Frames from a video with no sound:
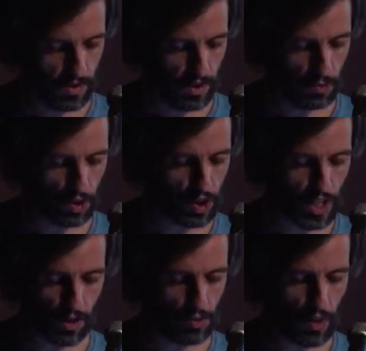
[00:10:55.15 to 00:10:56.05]
He would
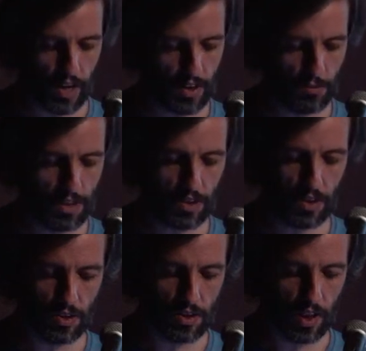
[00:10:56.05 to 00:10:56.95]
shout random
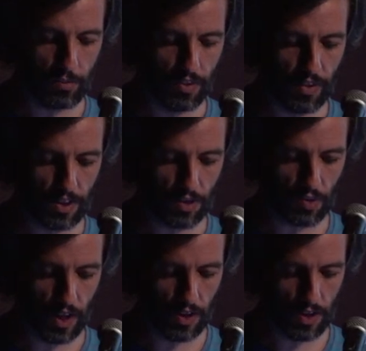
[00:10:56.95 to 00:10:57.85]
insults at perfect
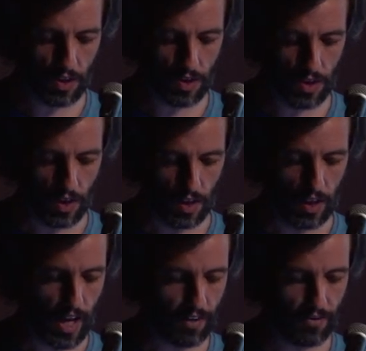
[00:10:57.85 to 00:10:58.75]
strangers,
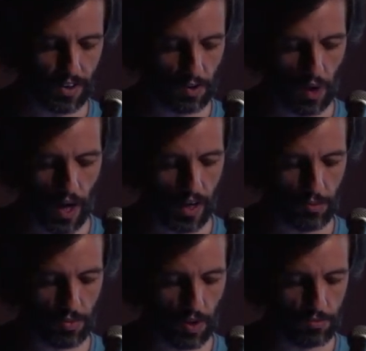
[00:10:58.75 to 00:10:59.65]
laugh and cry
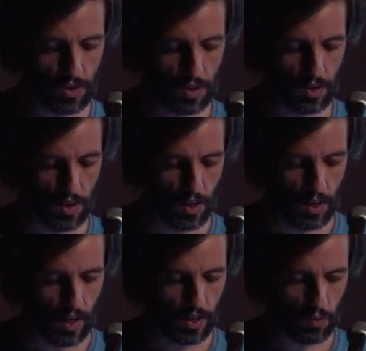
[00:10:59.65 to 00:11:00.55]
unprompted,
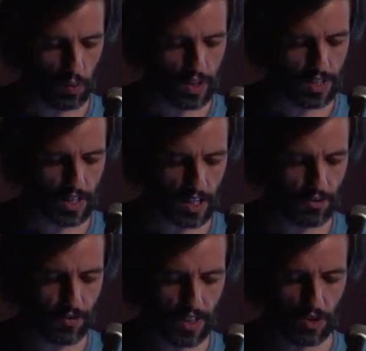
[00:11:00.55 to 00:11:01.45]
and with his
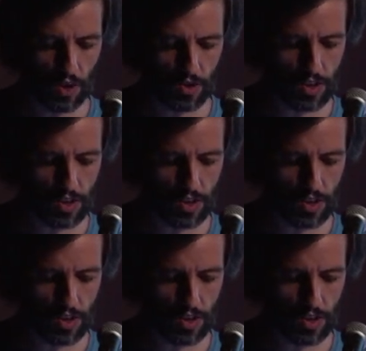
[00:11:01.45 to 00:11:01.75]
eyes fixed on